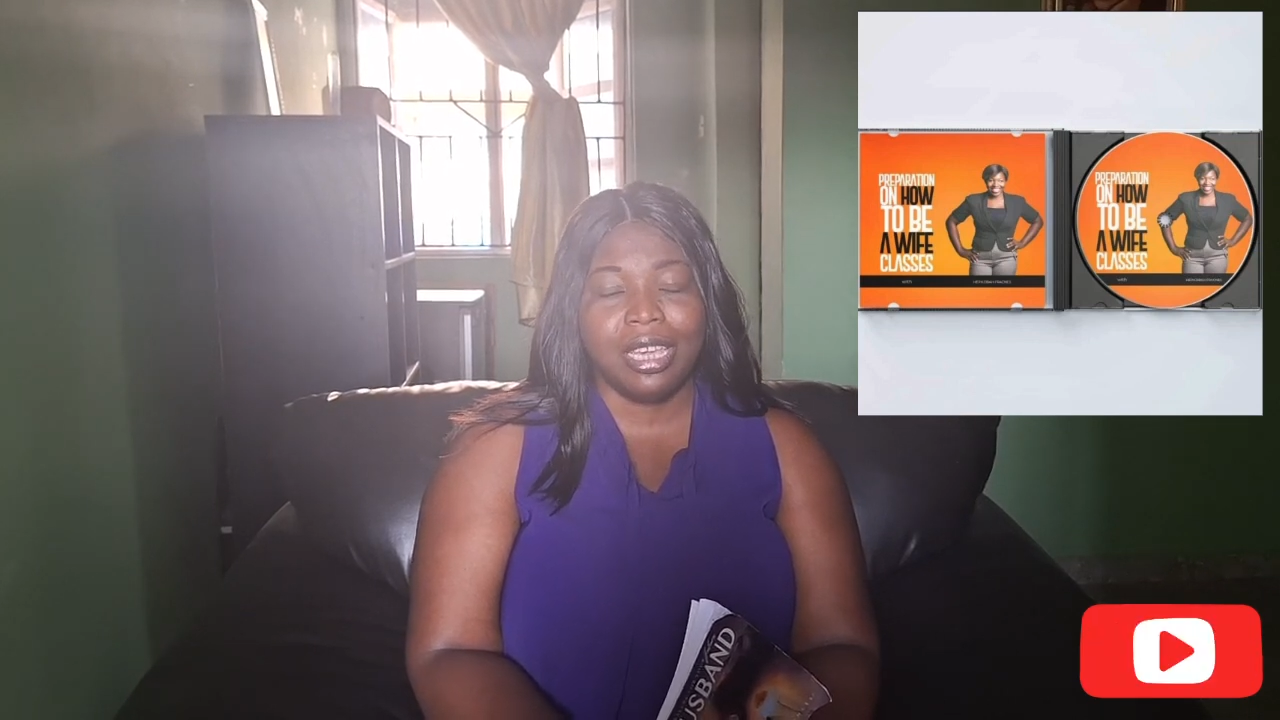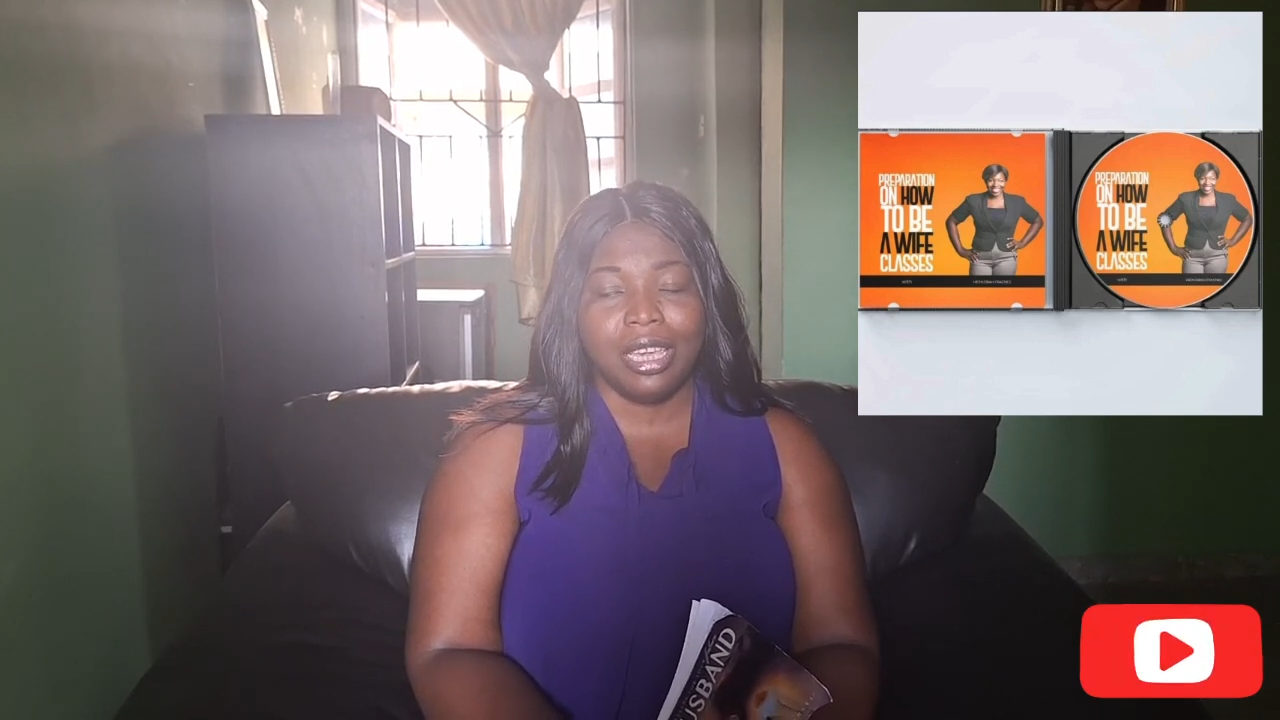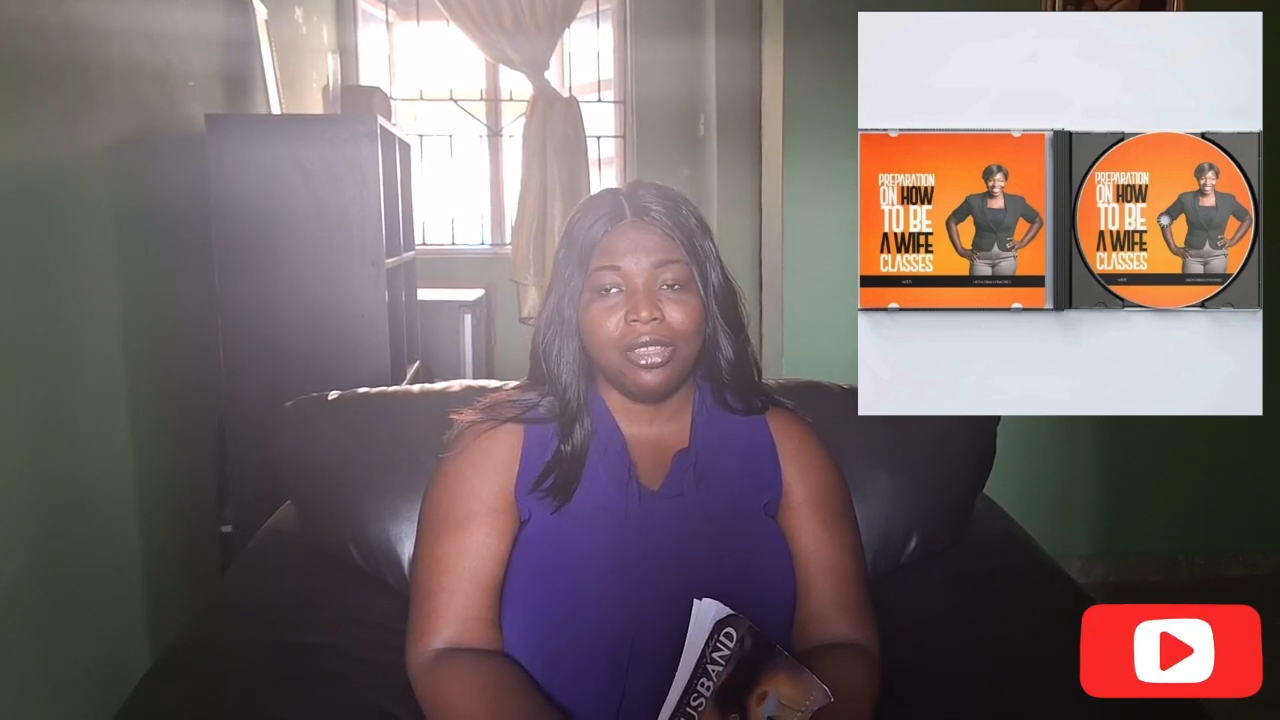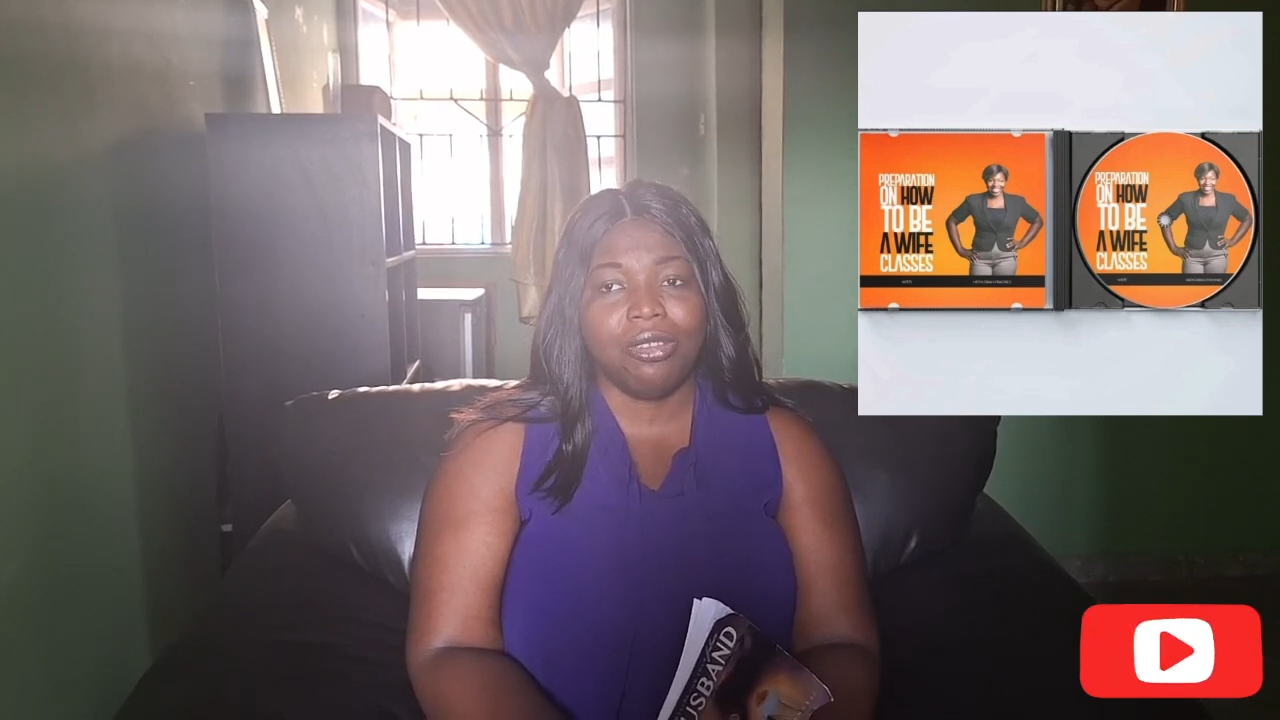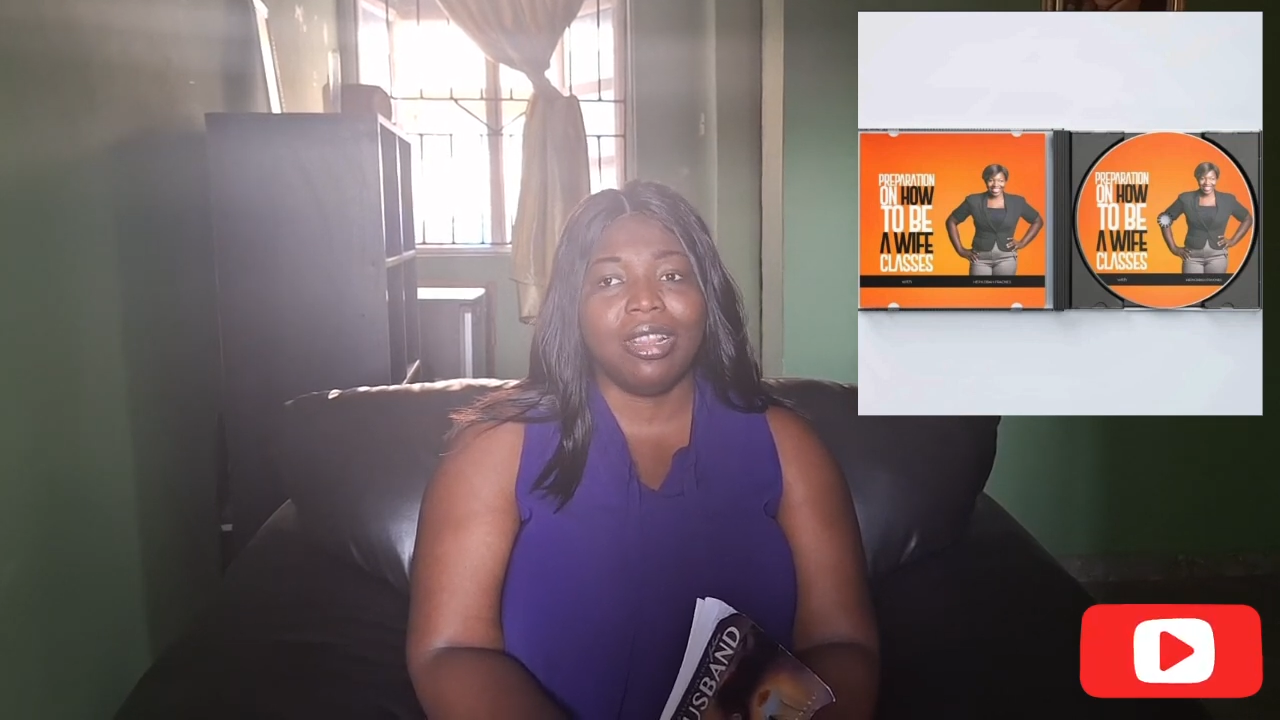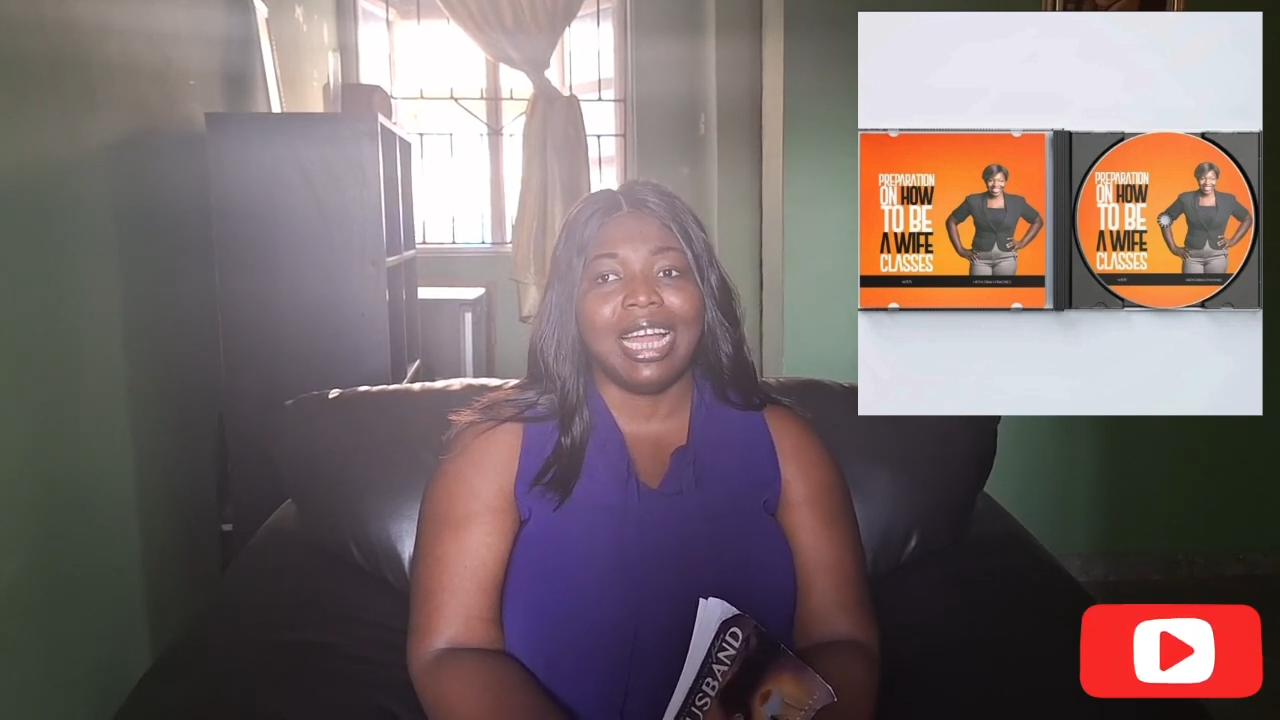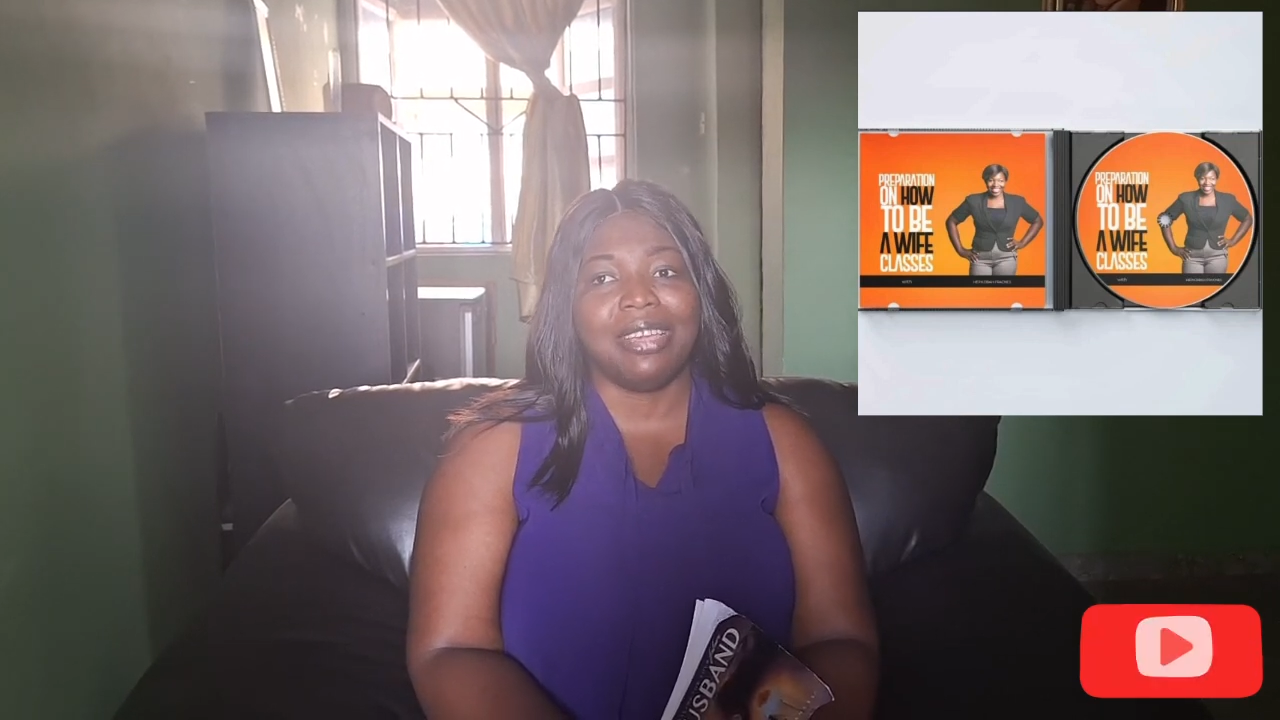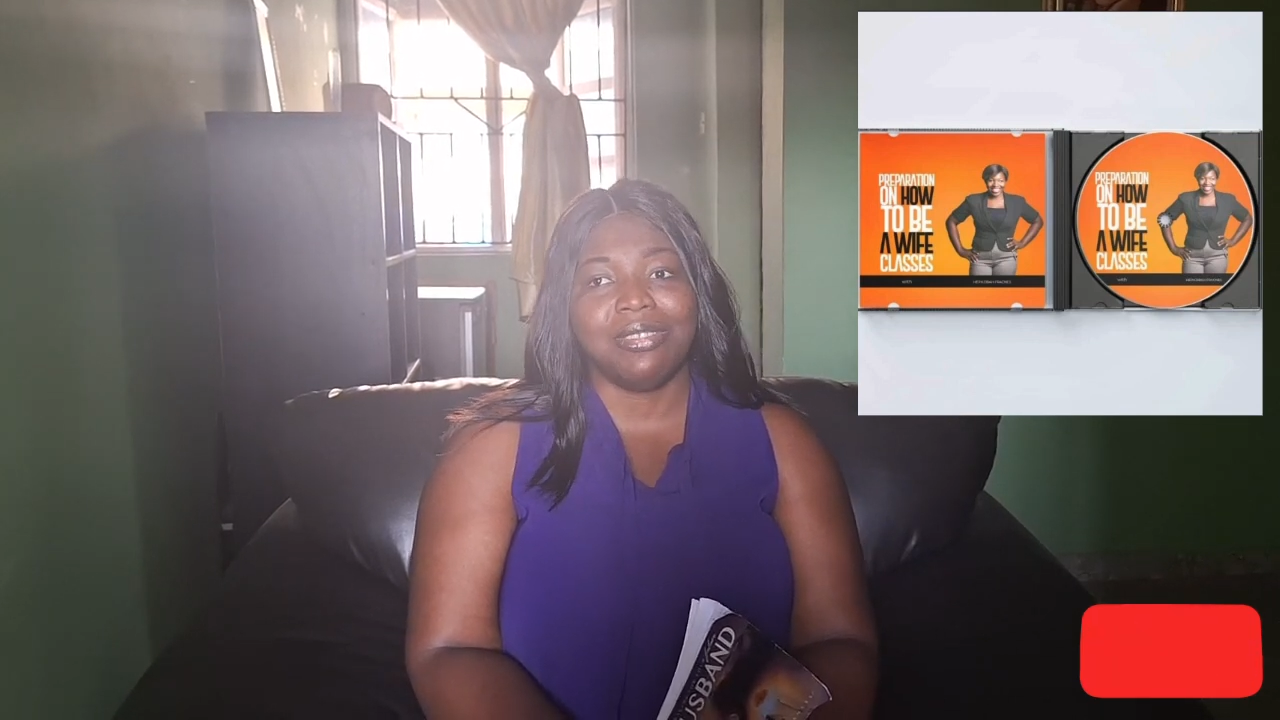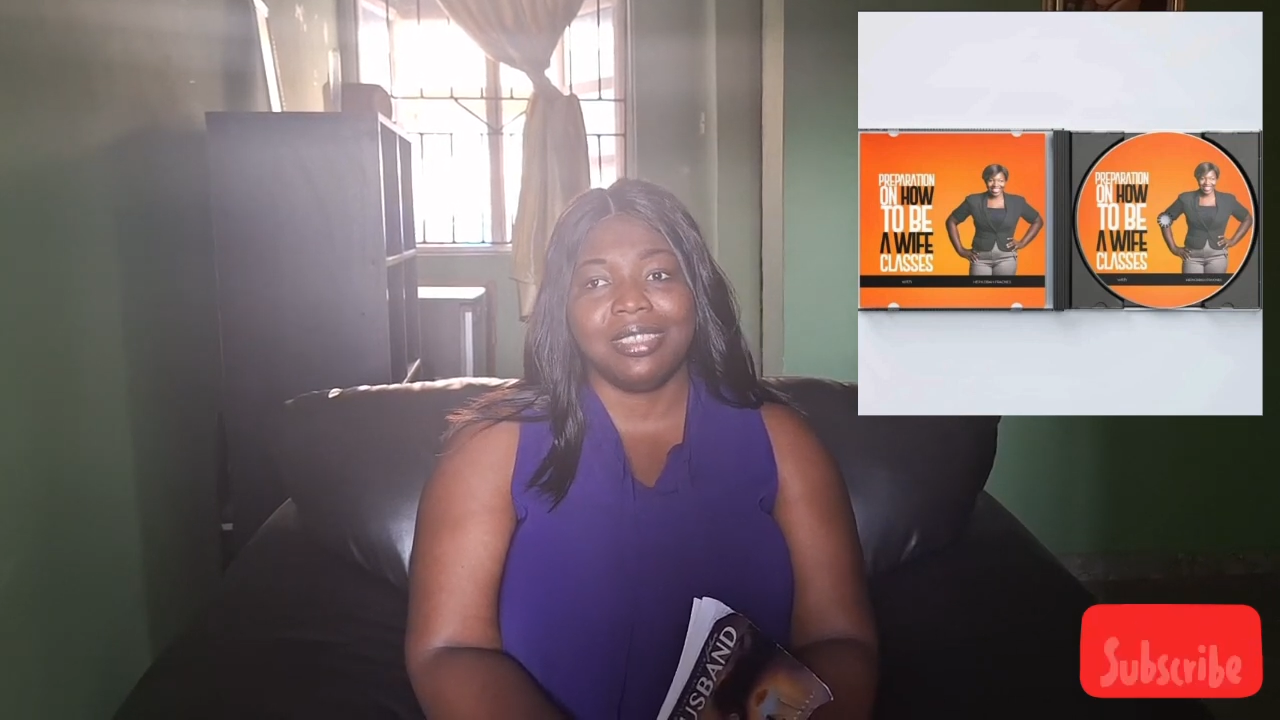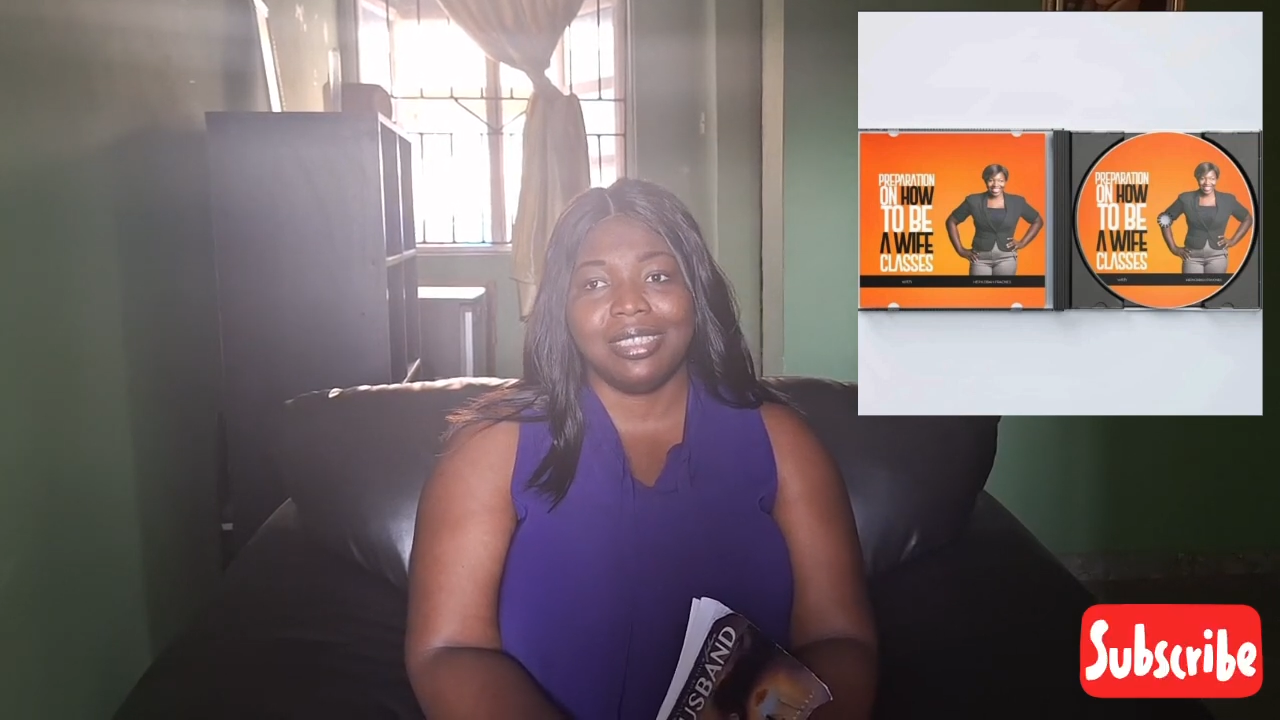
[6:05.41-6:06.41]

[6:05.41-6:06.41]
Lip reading: in your lives